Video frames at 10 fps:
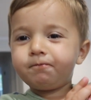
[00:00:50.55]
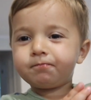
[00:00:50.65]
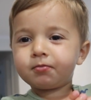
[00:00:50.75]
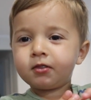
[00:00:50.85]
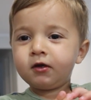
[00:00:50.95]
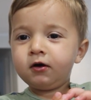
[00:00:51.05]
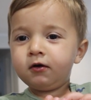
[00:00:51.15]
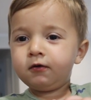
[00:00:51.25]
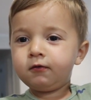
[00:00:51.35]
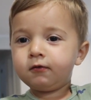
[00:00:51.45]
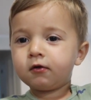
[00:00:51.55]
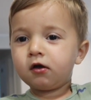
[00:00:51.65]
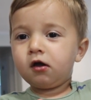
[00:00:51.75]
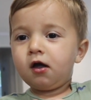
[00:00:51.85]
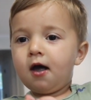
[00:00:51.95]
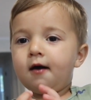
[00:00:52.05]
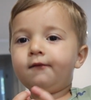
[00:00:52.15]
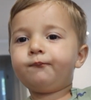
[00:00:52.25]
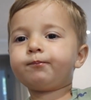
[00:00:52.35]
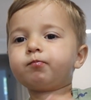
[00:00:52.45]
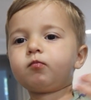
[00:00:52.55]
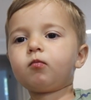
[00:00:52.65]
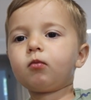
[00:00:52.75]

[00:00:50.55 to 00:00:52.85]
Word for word: There's Sunday and there's Monday.